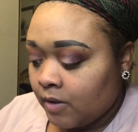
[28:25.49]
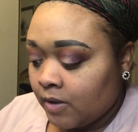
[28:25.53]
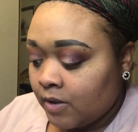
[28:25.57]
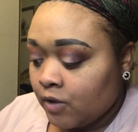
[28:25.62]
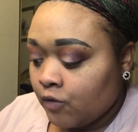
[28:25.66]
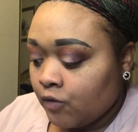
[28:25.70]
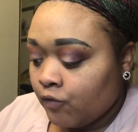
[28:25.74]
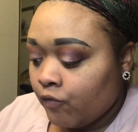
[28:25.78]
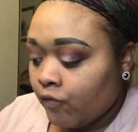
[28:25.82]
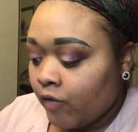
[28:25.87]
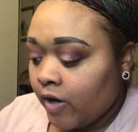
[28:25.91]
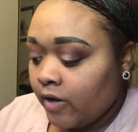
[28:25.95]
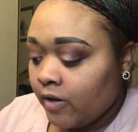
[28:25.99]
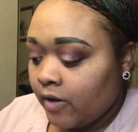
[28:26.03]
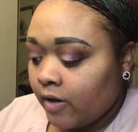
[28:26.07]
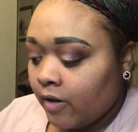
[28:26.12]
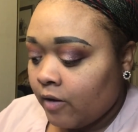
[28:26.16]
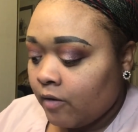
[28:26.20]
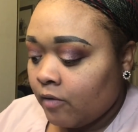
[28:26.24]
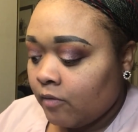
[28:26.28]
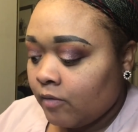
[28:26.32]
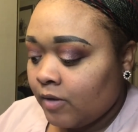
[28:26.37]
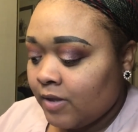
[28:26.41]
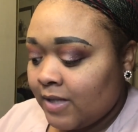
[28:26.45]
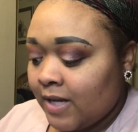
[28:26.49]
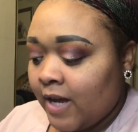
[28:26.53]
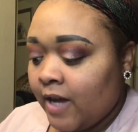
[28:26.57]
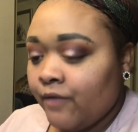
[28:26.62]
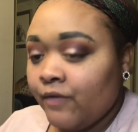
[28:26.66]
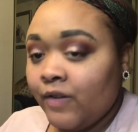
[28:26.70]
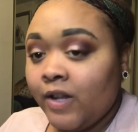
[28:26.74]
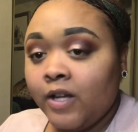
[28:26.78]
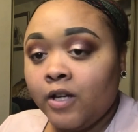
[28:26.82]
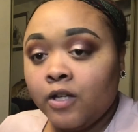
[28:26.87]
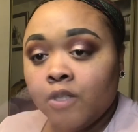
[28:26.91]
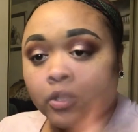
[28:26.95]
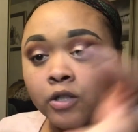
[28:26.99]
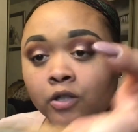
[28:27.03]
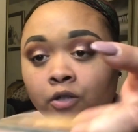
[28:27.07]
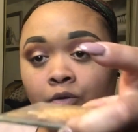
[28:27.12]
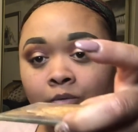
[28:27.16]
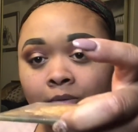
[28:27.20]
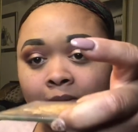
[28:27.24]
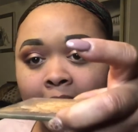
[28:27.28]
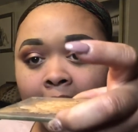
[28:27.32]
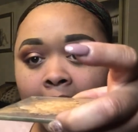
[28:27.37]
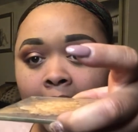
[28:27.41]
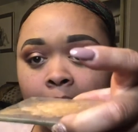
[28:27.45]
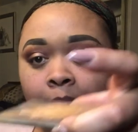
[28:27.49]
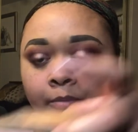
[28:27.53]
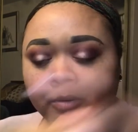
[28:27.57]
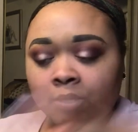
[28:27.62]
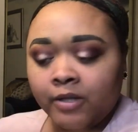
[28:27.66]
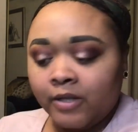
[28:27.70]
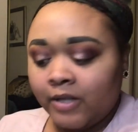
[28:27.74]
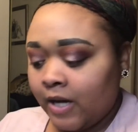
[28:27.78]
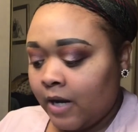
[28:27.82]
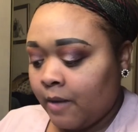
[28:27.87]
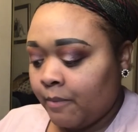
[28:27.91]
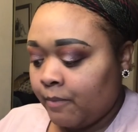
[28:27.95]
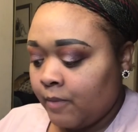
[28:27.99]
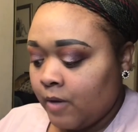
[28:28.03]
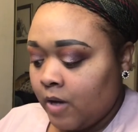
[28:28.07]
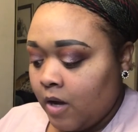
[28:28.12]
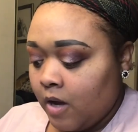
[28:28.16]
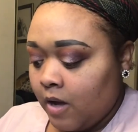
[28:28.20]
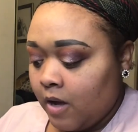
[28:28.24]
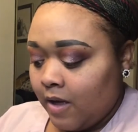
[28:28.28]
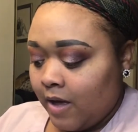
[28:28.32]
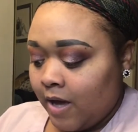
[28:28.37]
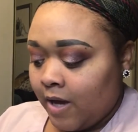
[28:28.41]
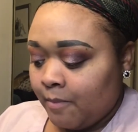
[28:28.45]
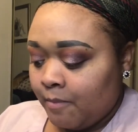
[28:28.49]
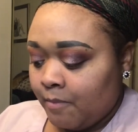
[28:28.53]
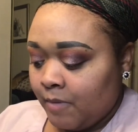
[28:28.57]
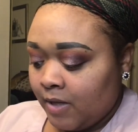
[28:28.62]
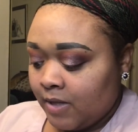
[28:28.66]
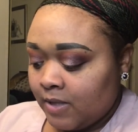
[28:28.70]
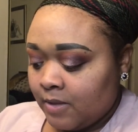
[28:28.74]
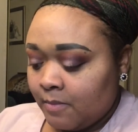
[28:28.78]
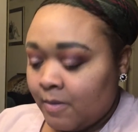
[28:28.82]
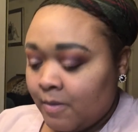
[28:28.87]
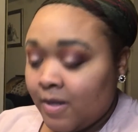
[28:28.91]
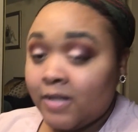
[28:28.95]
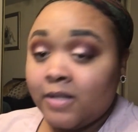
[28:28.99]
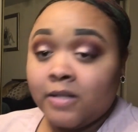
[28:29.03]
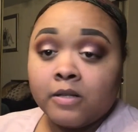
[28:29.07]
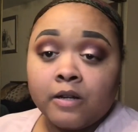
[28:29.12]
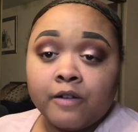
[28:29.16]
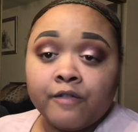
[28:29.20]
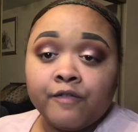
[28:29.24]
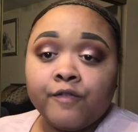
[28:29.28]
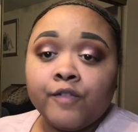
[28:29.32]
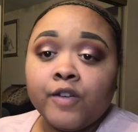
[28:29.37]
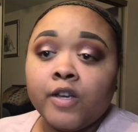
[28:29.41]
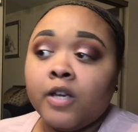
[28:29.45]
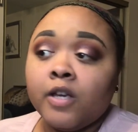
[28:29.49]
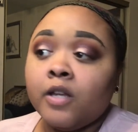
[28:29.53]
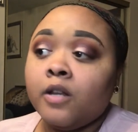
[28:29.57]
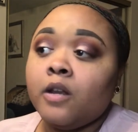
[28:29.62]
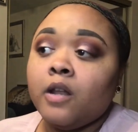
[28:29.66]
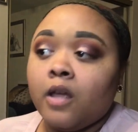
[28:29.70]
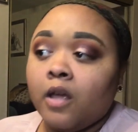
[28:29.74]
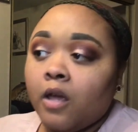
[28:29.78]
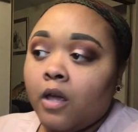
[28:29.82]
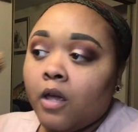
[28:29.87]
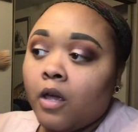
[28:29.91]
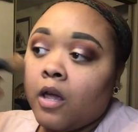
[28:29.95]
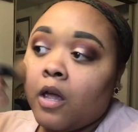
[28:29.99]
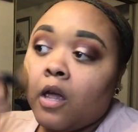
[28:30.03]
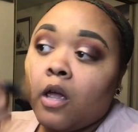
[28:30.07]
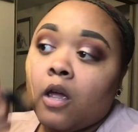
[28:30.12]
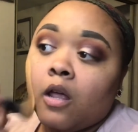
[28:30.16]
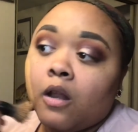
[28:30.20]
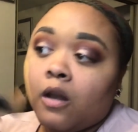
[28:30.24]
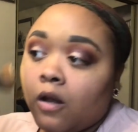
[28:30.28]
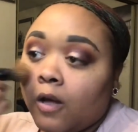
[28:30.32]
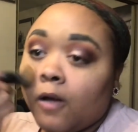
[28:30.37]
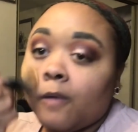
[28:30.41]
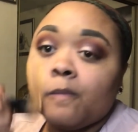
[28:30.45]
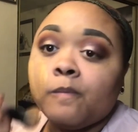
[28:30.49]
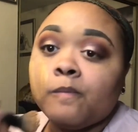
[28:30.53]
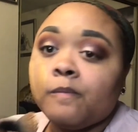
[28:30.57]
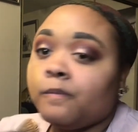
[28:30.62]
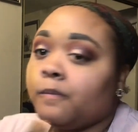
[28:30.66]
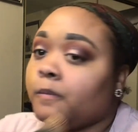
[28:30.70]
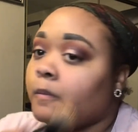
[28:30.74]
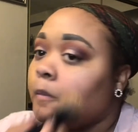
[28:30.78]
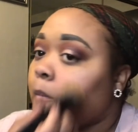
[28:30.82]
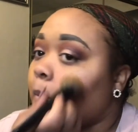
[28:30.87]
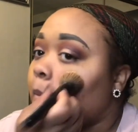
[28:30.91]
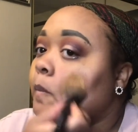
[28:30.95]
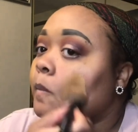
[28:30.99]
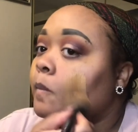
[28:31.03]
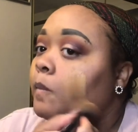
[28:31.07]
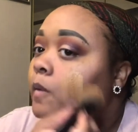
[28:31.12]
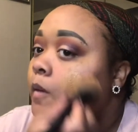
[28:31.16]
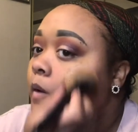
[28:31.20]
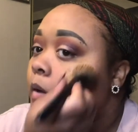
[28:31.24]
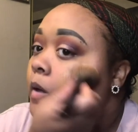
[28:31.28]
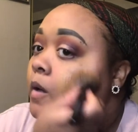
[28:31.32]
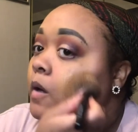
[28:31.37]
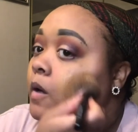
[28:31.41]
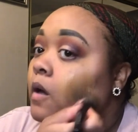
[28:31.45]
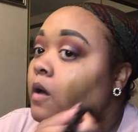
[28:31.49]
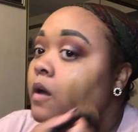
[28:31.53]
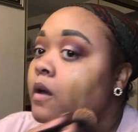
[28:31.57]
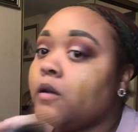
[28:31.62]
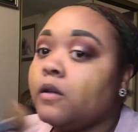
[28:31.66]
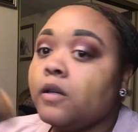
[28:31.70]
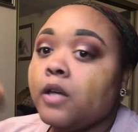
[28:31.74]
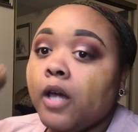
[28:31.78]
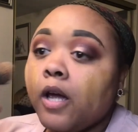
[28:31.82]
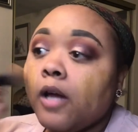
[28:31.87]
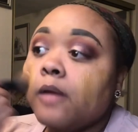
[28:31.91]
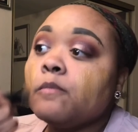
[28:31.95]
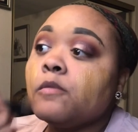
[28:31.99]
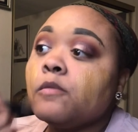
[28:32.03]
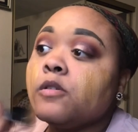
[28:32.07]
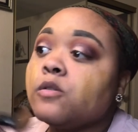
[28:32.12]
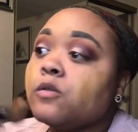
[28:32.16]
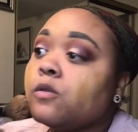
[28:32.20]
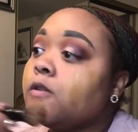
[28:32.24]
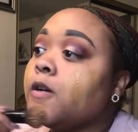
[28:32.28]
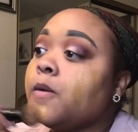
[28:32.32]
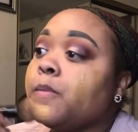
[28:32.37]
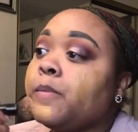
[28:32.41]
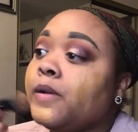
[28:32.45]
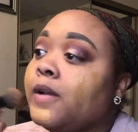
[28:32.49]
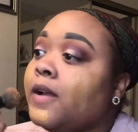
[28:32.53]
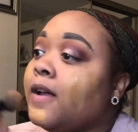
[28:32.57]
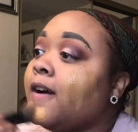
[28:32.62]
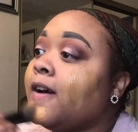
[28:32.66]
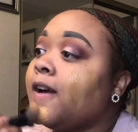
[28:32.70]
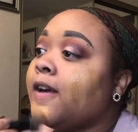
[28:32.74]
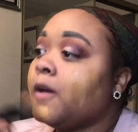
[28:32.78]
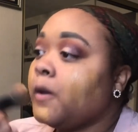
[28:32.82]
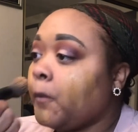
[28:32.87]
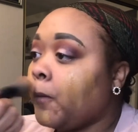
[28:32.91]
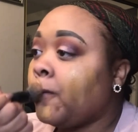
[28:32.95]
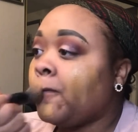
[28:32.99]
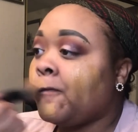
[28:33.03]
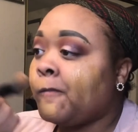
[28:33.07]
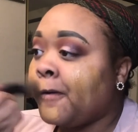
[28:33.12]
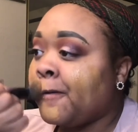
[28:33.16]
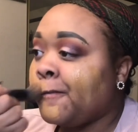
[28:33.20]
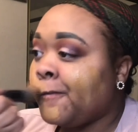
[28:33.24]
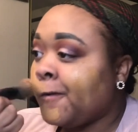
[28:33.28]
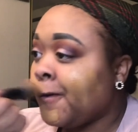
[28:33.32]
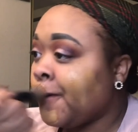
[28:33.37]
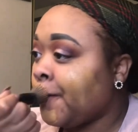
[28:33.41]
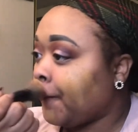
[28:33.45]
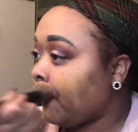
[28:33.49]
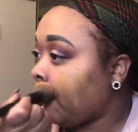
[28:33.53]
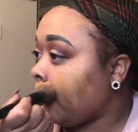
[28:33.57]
So right now, because I have like a little tablet that I mix my stuff in, and yeah, I'm just gonna apply it with my brush.